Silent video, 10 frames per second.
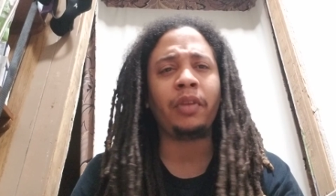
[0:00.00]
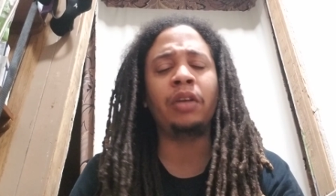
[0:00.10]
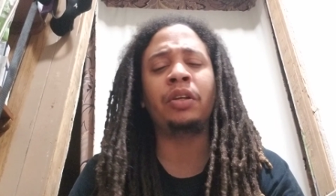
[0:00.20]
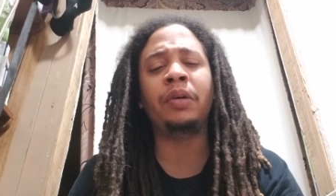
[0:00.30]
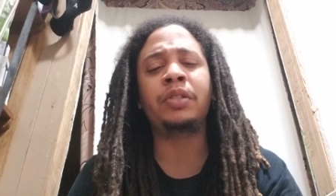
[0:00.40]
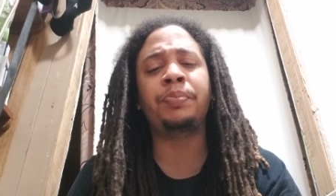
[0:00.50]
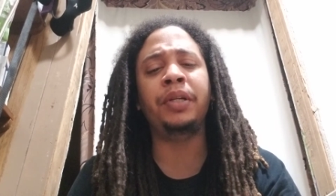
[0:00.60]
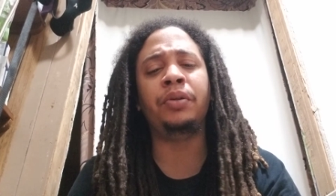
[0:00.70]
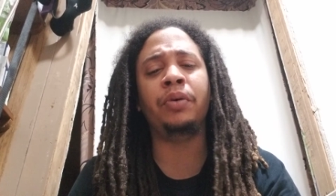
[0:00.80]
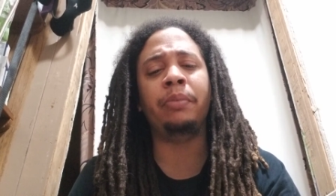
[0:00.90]
I thought that was a
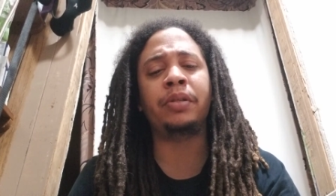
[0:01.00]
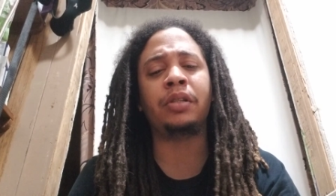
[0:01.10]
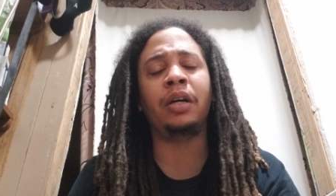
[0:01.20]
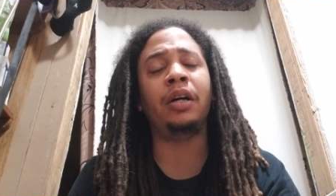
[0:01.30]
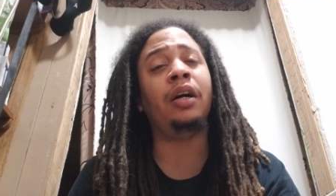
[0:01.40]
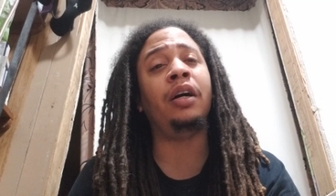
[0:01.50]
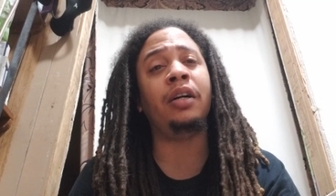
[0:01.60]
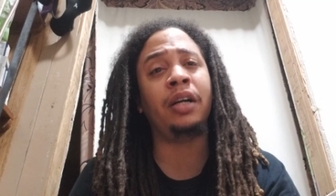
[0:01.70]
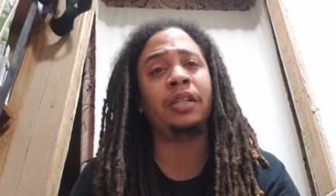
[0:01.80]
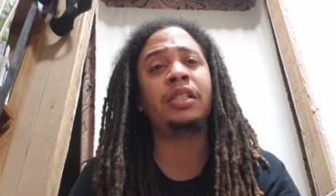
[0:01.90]
pretty cool episode, uh,
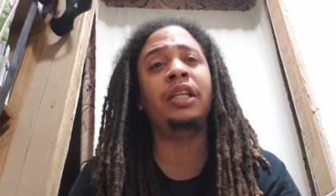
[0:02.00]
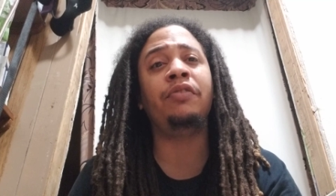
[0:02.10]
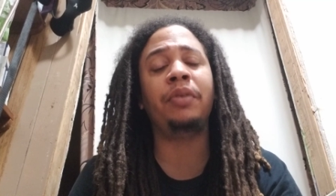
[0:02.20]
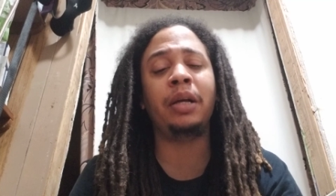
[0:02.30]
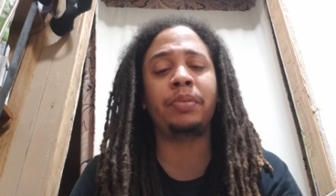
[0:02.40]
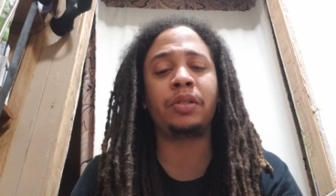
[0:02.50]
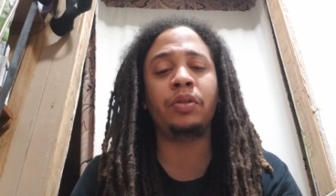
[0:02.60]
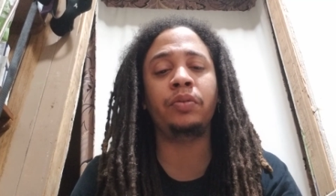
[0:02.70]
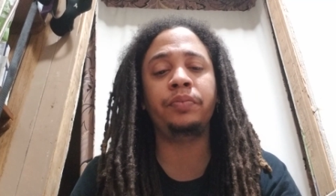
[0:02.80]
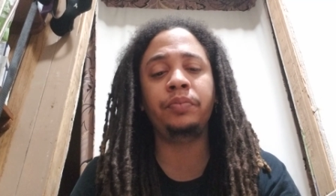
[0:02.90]
uh, uh, scene from the
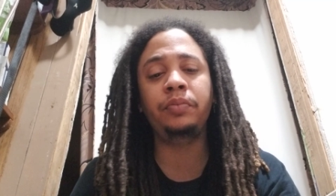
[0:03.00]
episode.